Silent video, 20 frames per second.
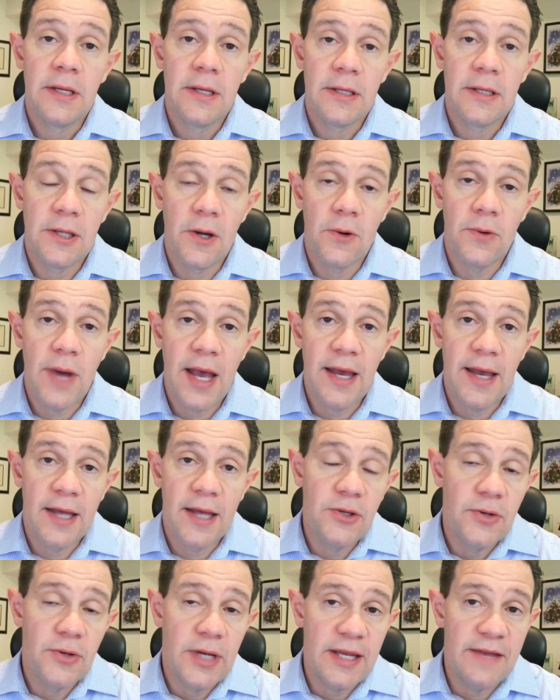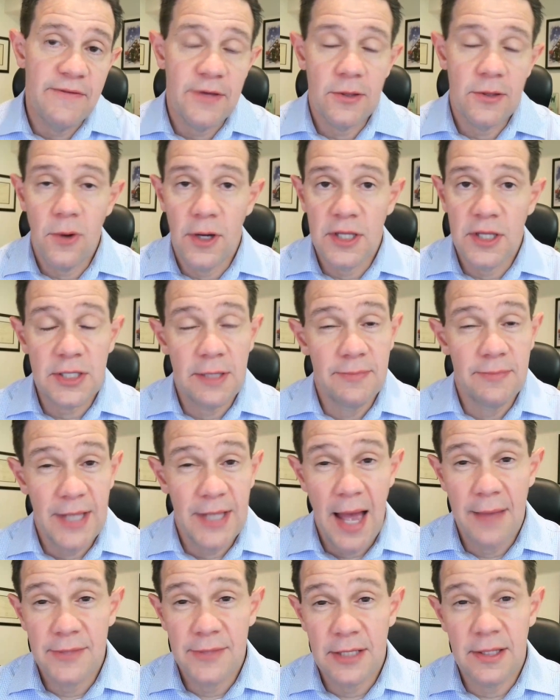you know, and you can even look
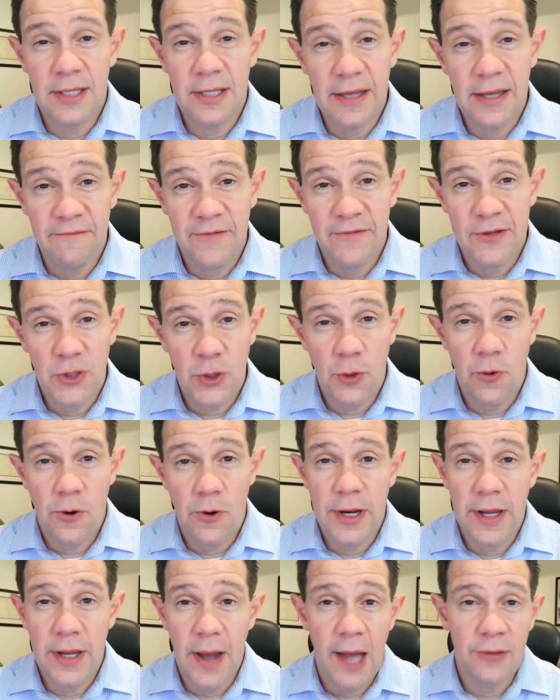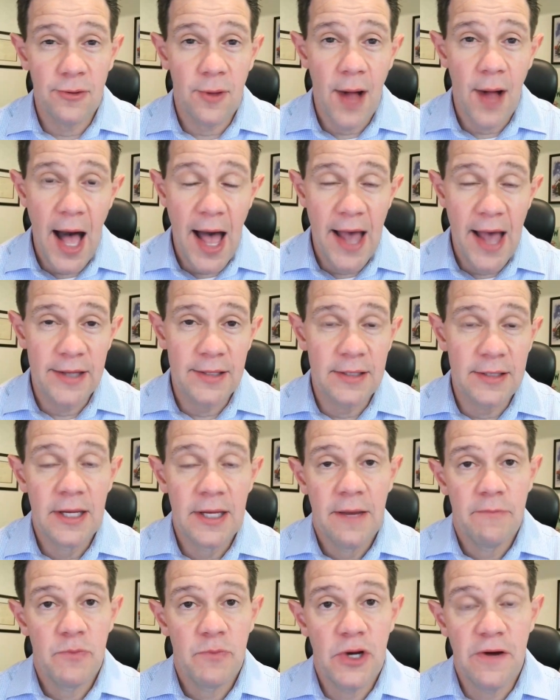sometimes at the inventory online.
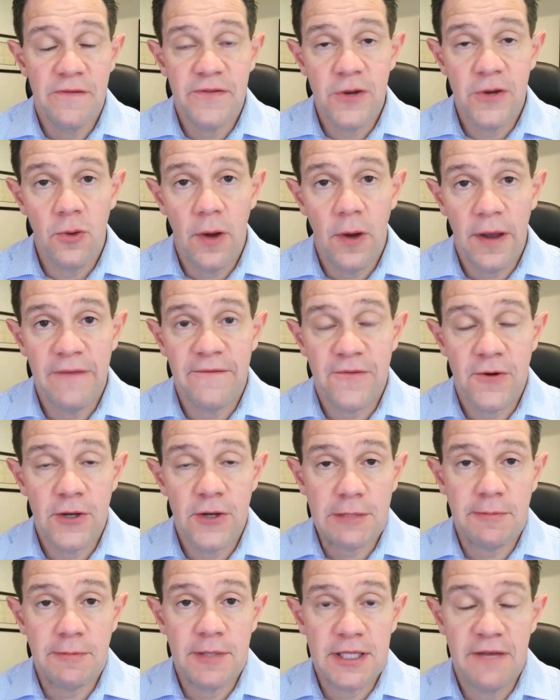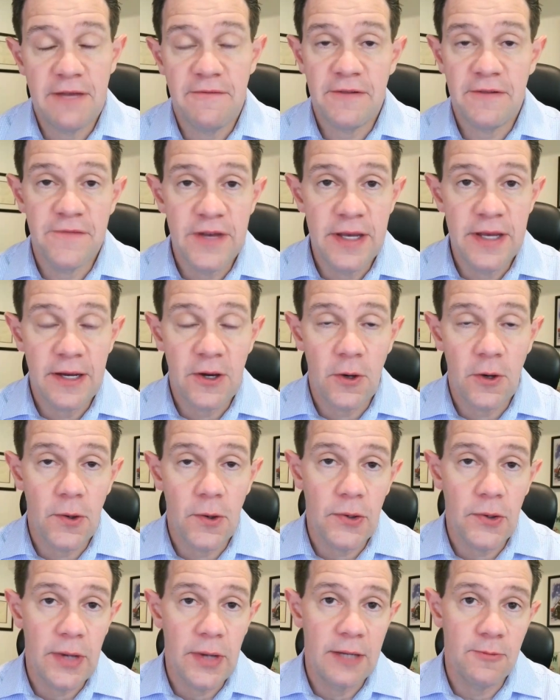You know, if you're looking for a specific
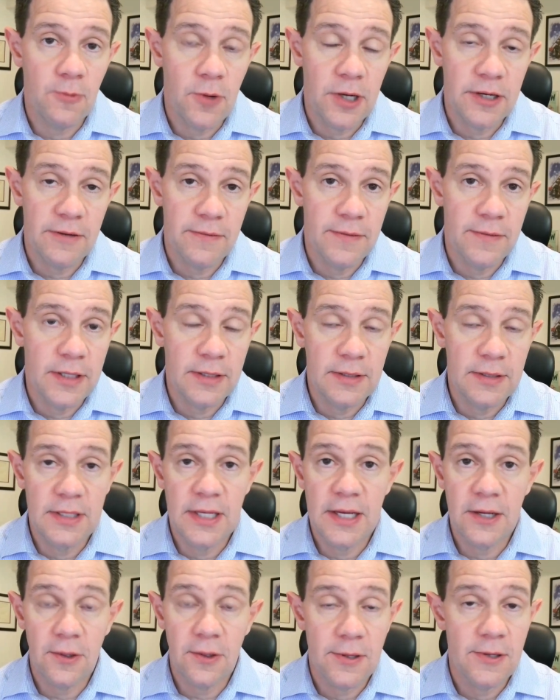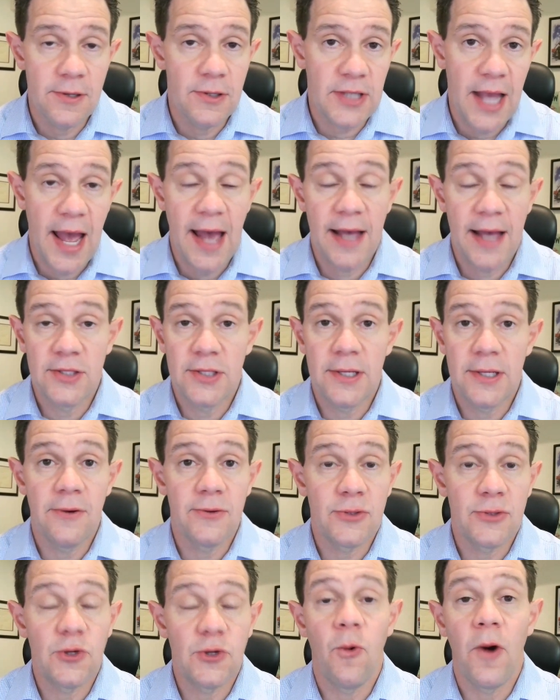vehicle and one of the dealers has you know
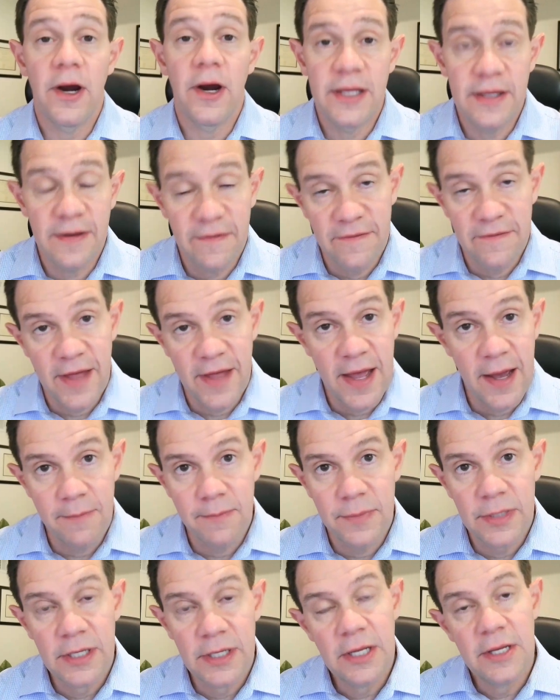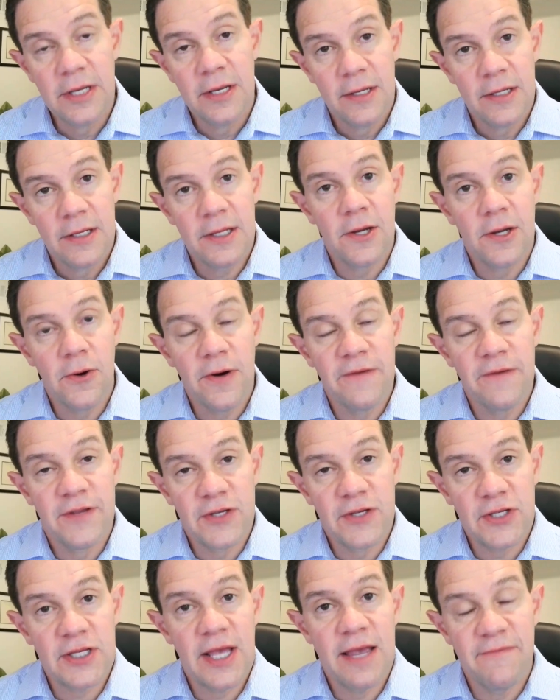20 of them you know, of the
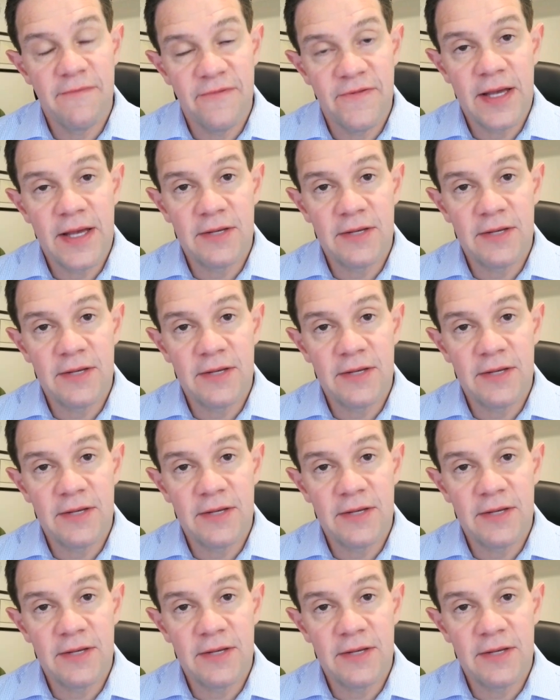same